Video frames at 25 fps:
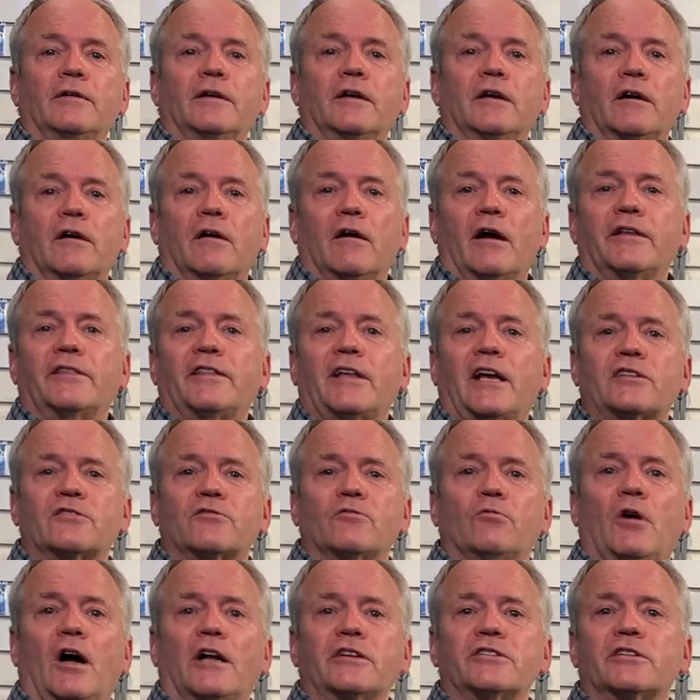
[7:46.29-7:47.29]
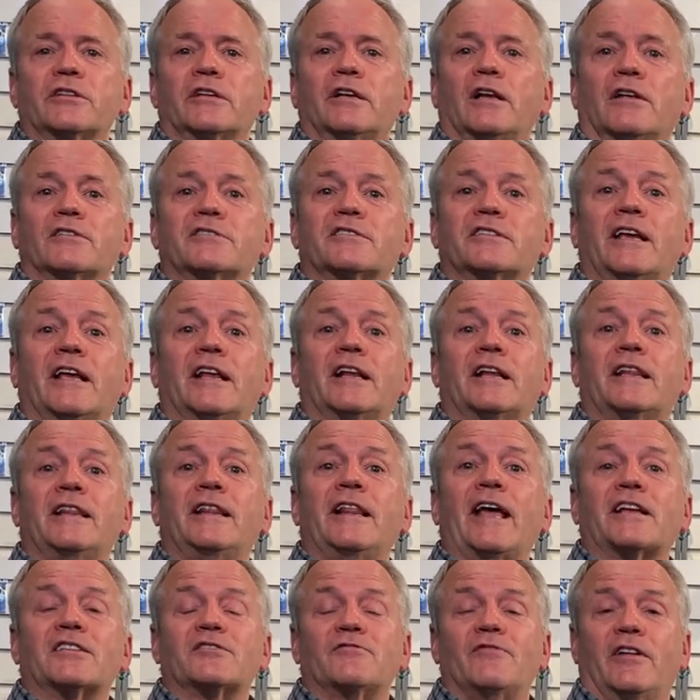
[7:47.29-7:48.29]
All right, thanks for watching, and I'll see you in
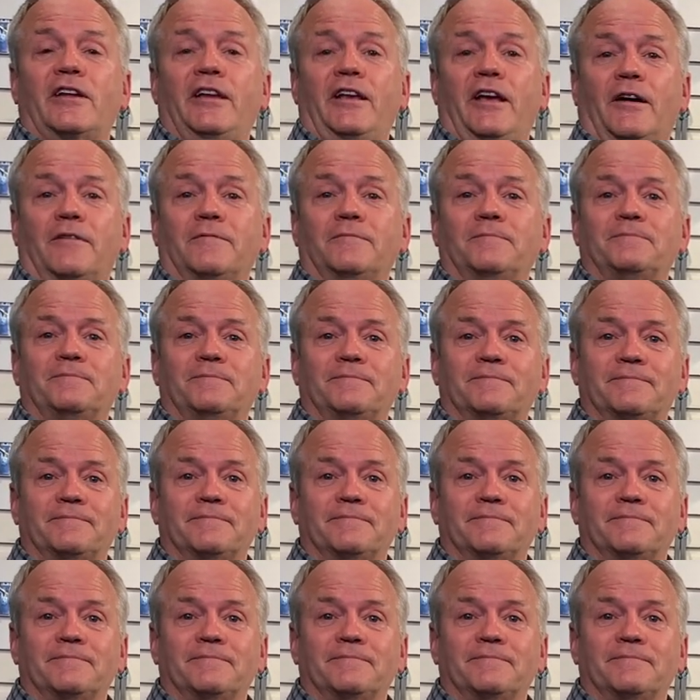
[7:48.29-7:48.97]
the next video.